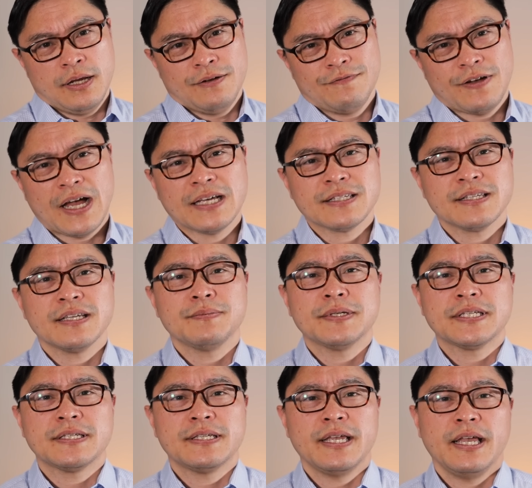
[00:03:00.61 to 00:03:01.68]
Fasting
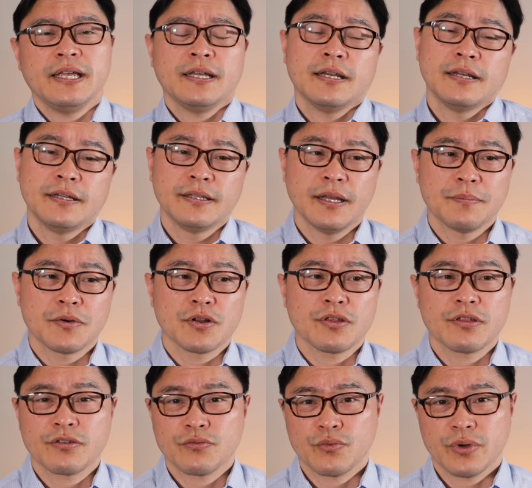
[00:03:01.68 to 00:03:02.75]
mistake number
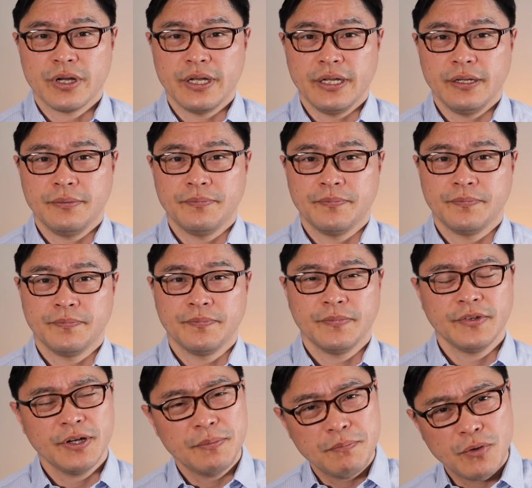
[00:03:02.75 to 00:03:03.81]
3,
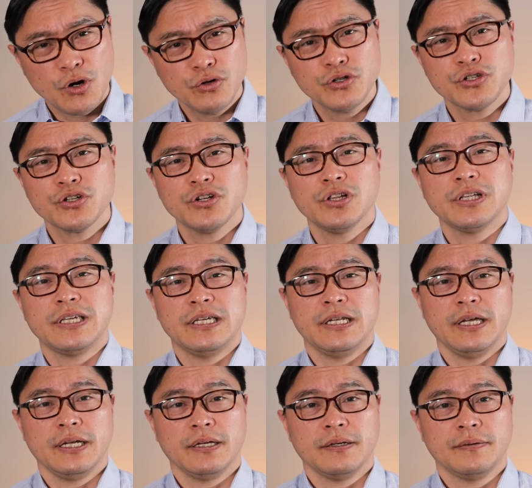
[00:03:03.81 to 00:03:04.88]
emotional
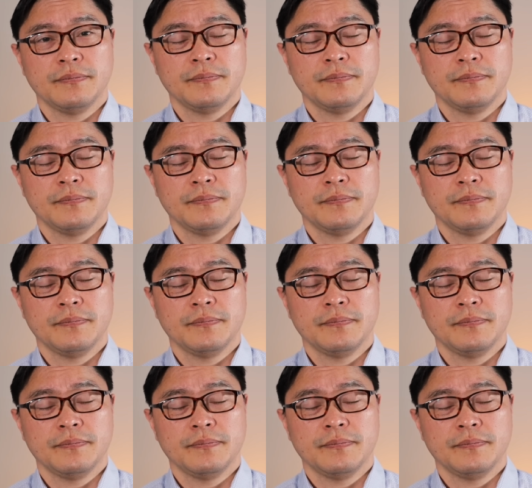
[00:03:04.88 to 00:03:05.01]
eating.